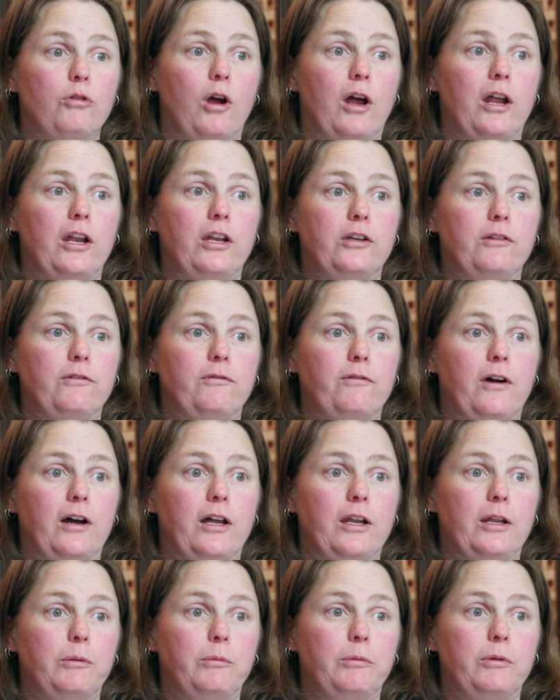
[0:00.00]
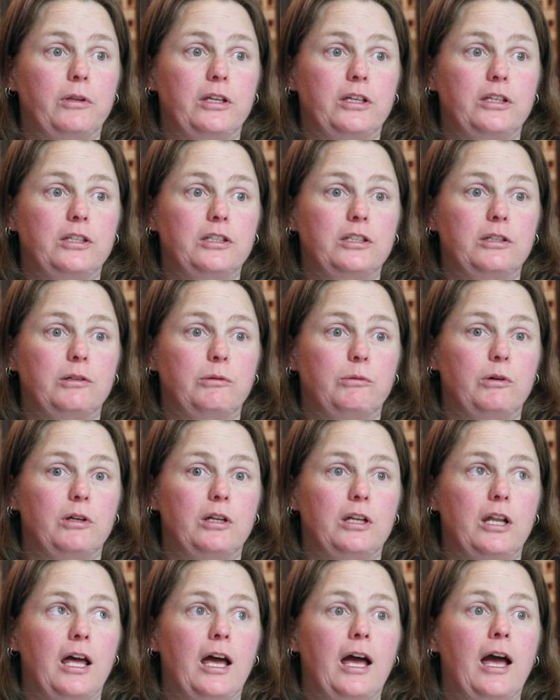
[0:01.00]
tried to find a place that
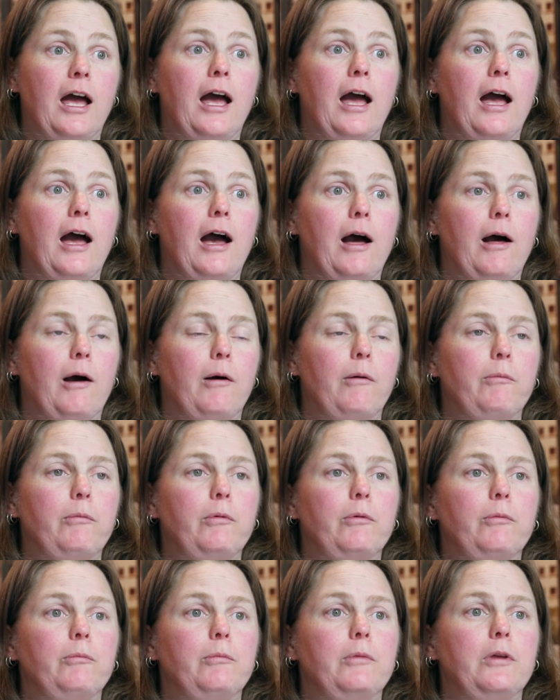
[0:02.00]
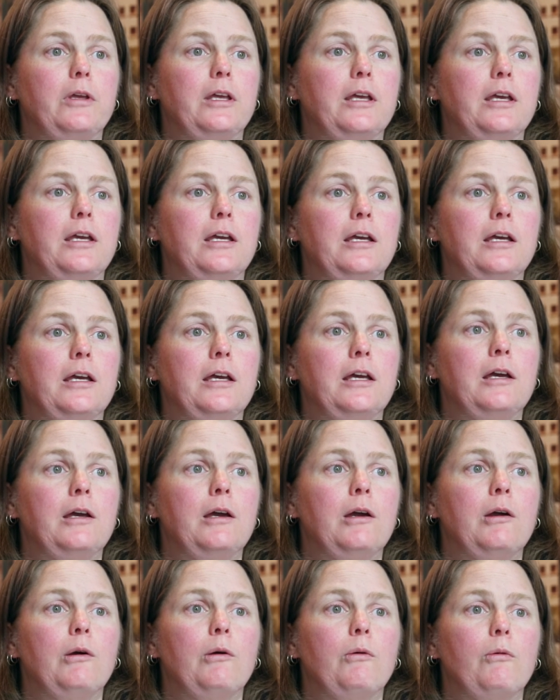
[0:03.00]
would help me
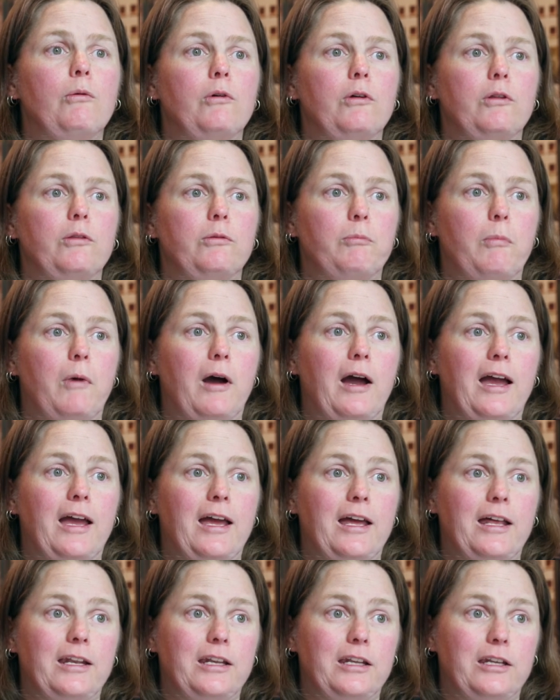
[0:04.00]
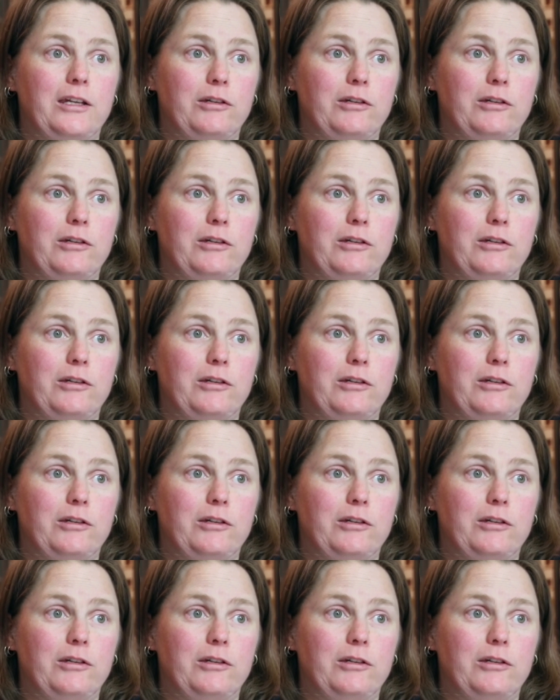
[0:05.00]
with my head